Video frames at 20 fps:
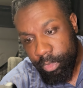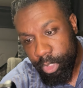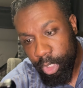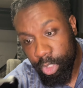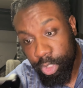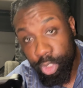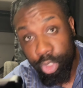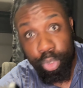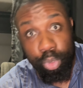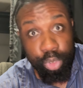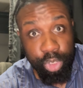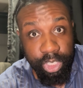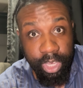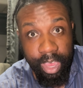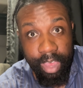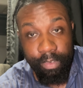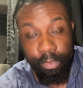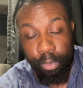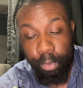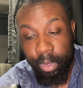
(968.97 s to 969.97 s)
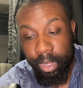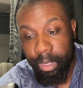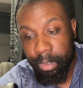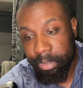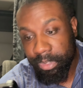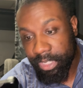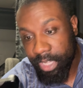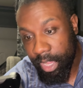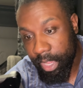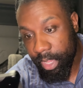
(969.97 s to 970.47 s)
You should have a
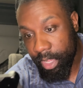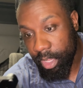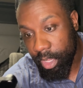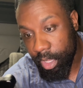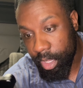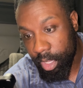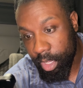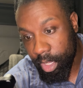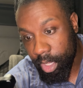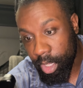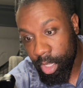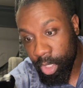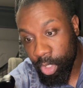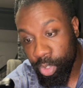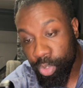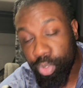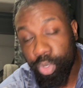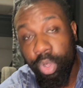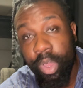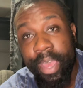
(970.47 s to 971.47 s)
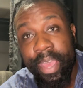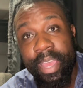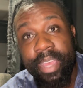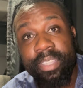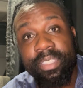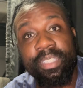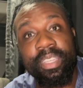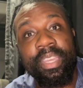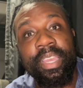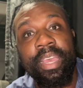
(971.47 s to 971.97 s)
website, a Google
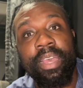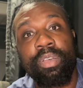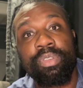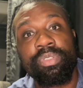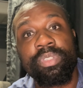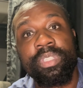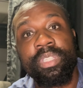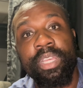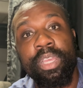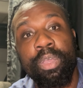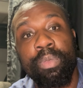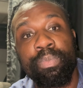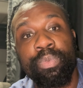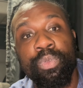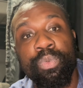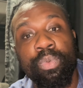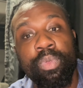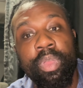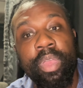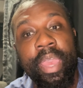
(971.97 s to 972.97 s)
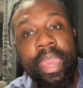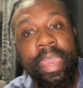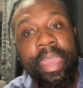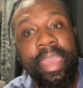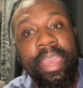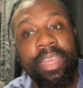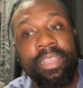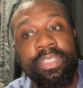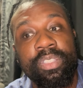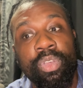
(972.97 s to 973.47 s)
Ads accounts to help you run
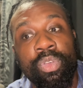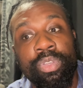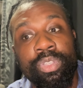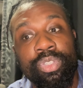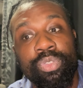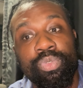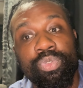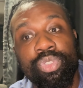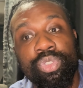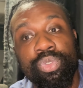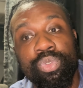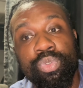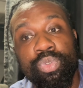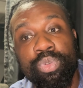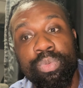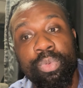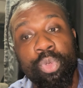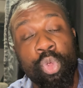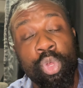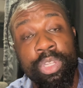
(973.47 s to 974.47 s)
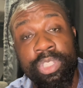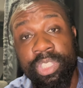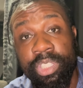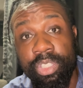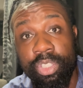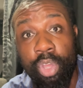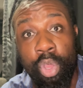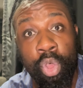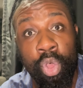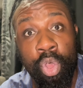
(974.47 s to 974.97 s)
ads on YouTube or
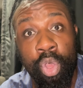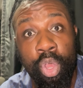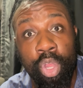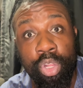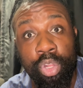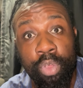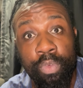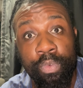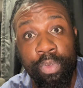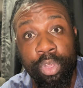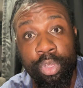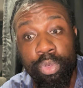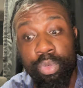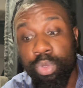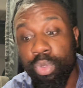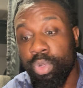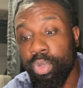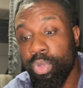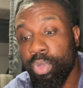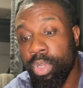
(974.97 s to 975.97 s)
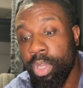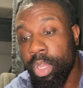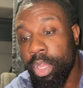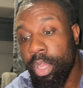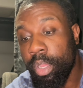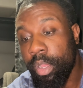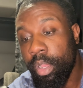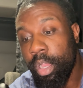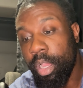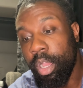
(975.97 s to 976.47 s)
just all over Google.
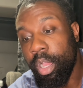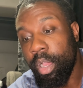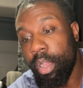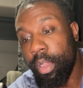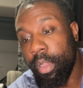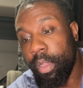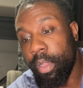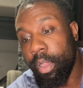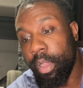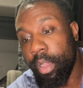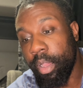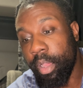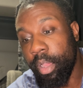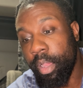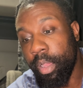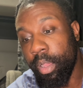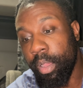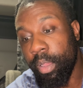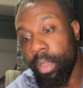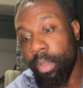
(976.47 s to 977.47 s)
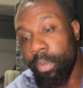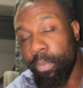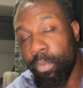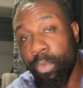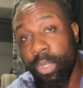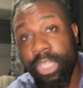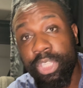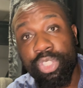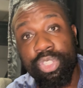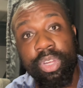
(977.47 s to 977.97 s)

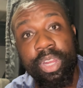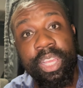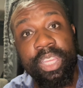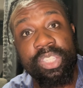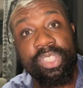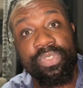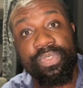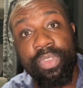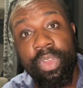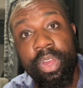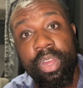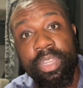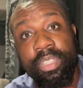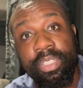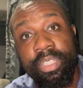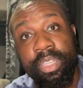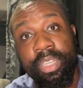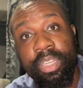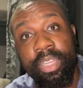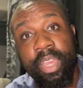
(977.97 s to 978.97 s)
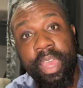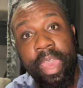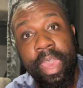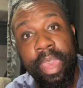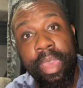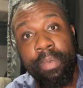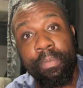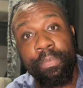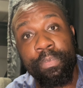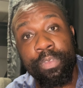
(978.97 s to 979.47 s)
WeTransfer is a good
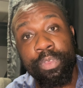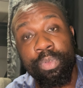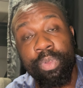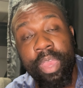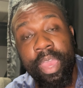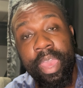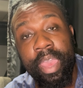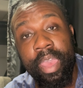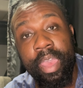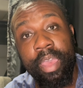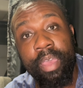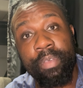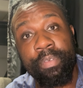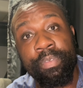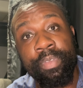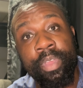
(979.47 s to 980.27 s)
app for you to have,